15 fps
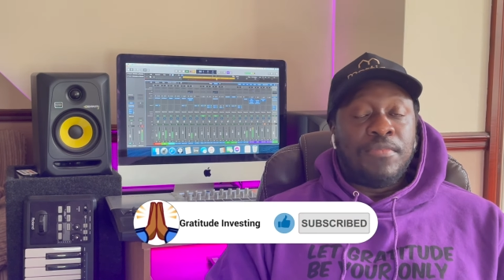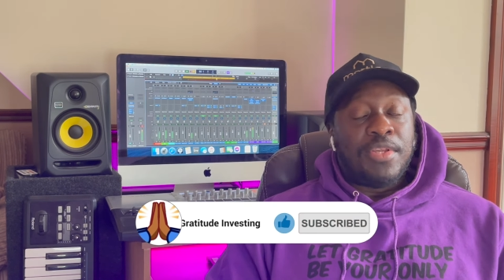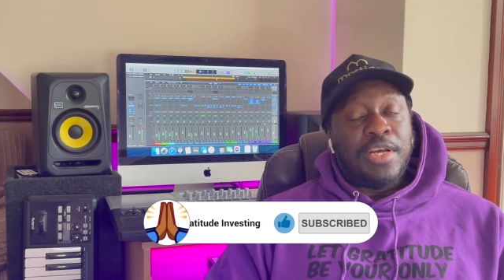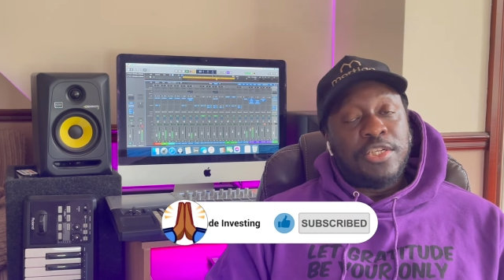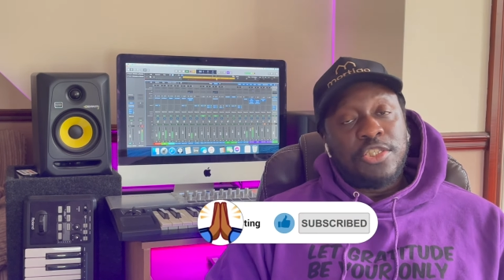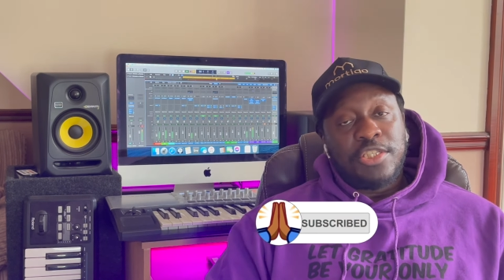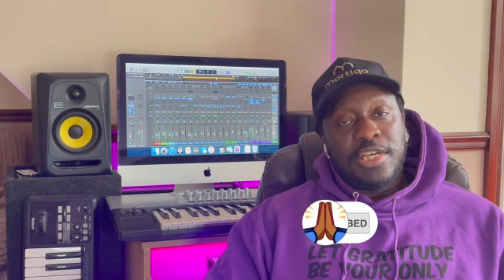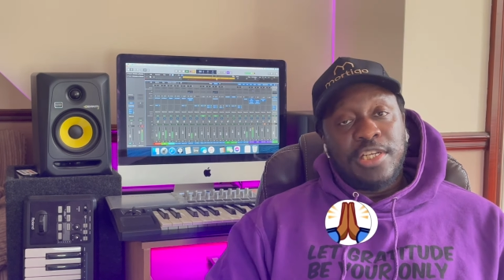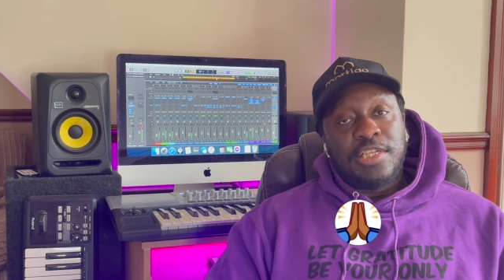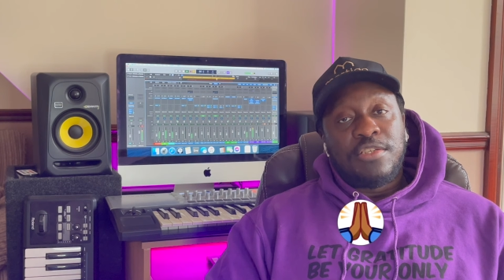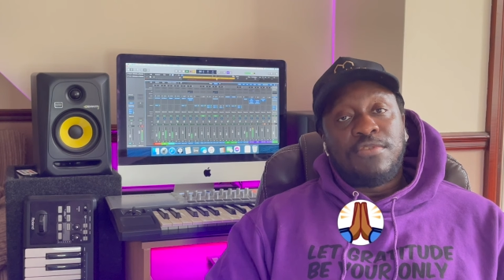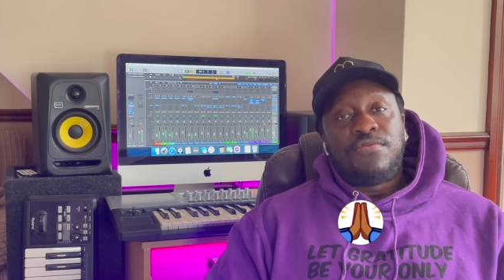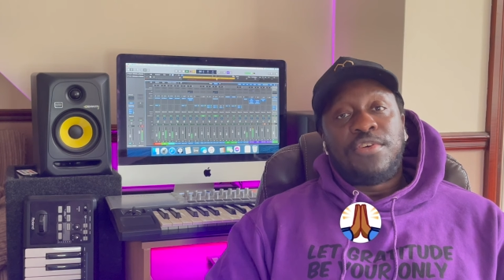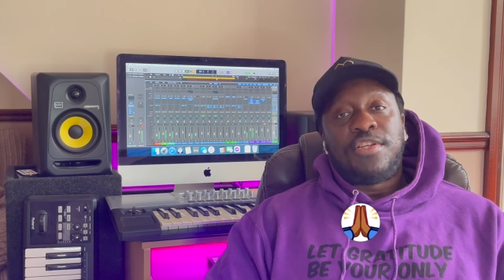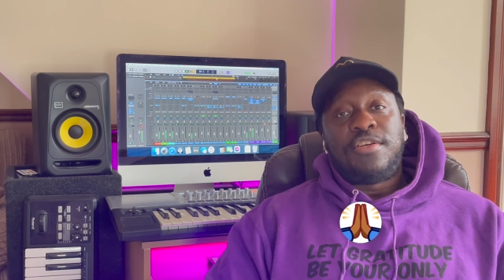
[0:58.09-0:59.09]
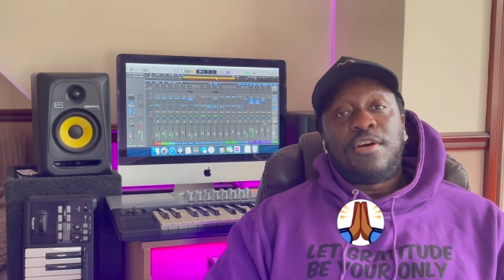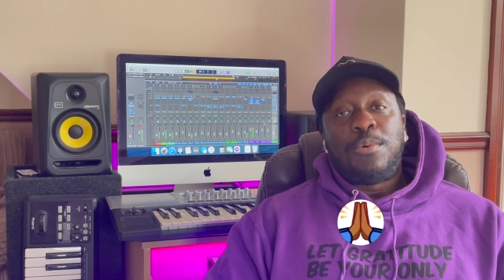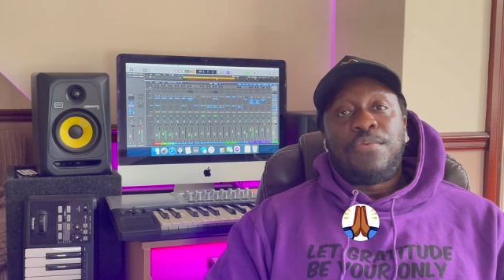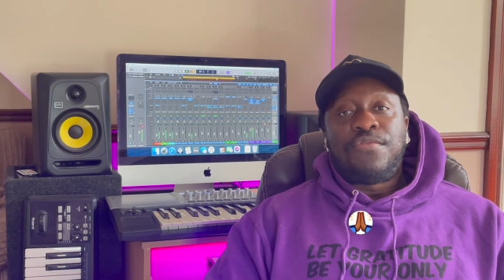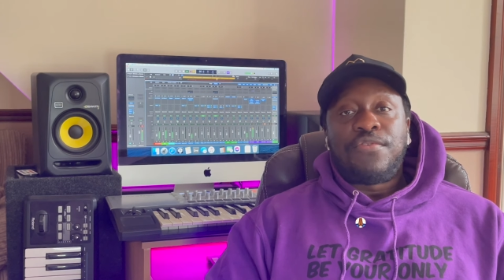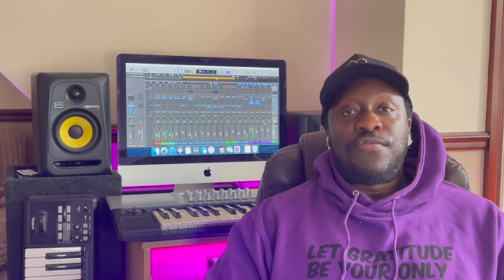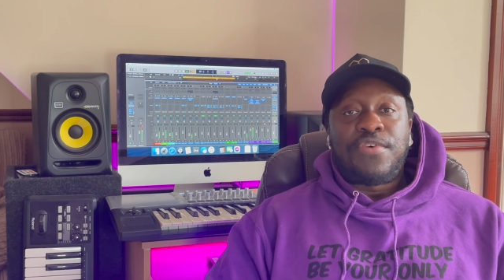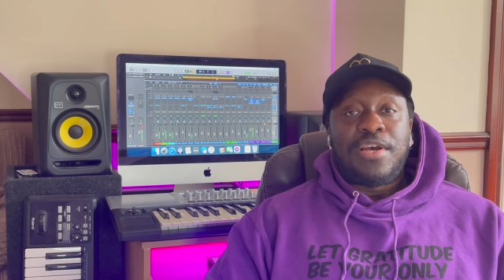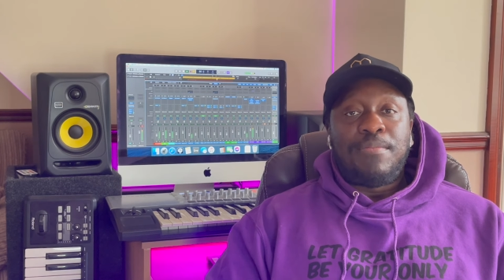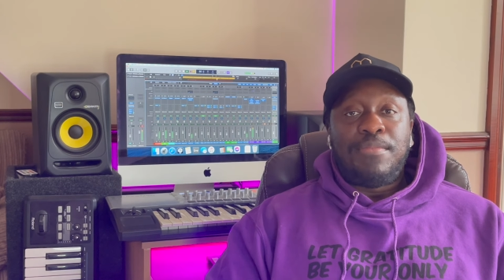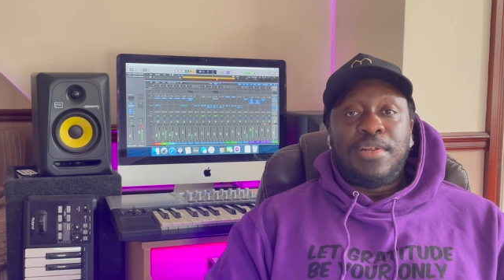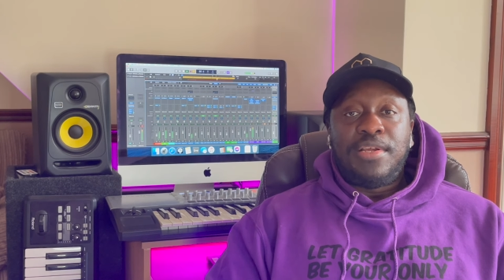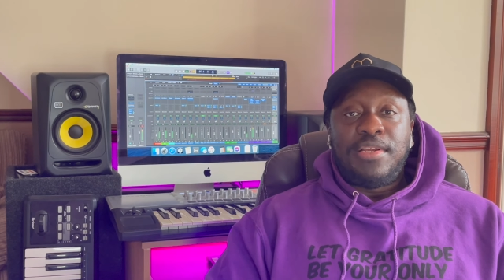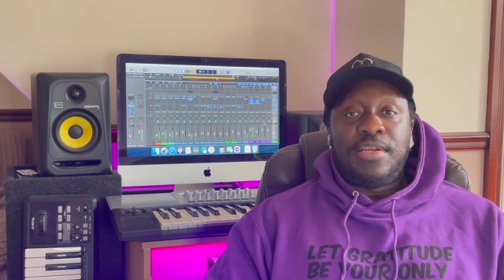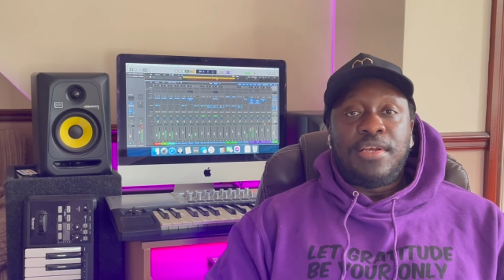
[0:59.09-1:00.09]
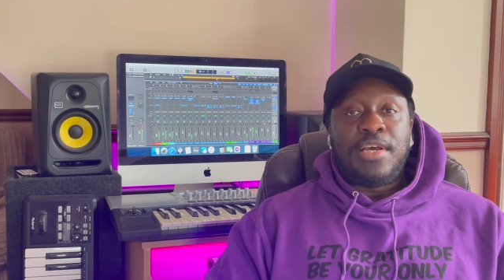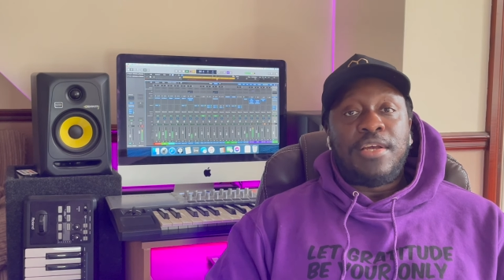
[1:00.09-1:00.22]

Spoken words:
and share this video with your family